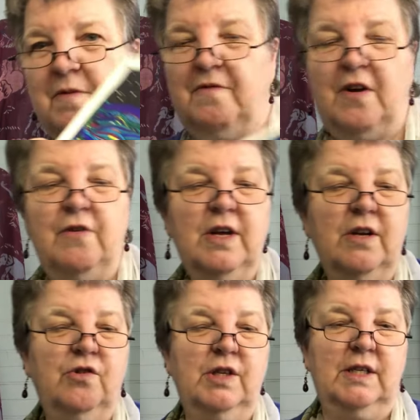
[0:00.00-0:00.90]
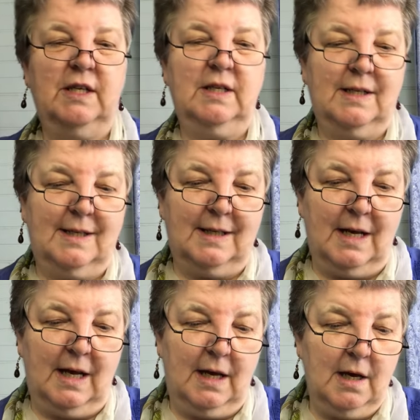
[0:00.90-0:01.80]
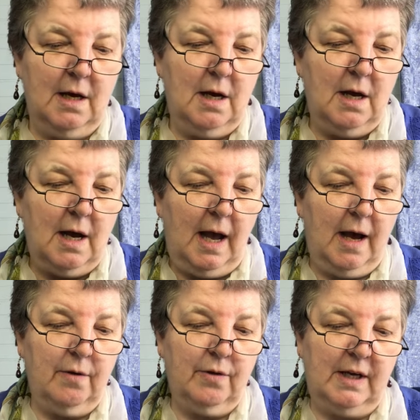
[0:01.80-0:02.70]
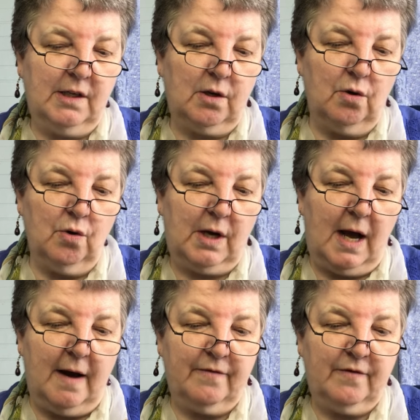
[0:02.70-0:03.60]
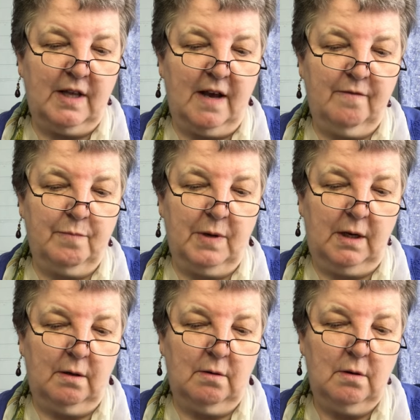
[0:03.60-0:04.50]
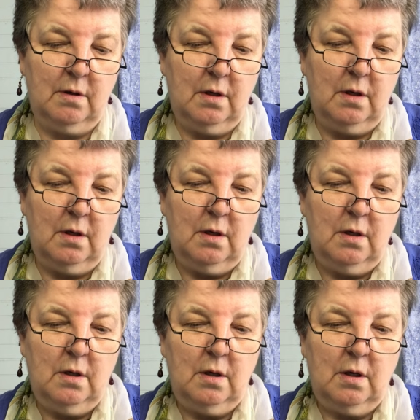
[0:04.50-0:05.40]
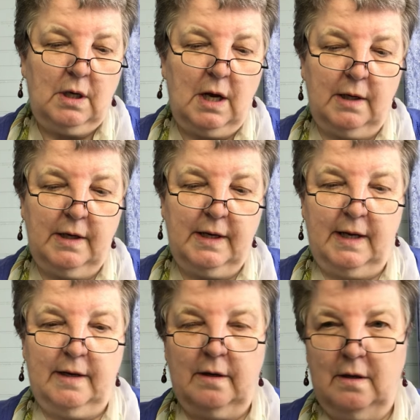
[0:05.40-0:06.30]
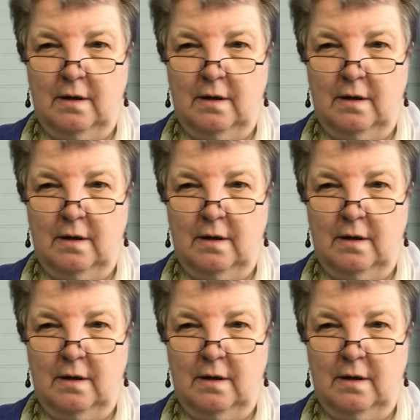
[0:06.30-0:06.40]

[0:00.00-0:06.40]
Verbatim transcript: be very interesting to see how these look after they've been coloured in.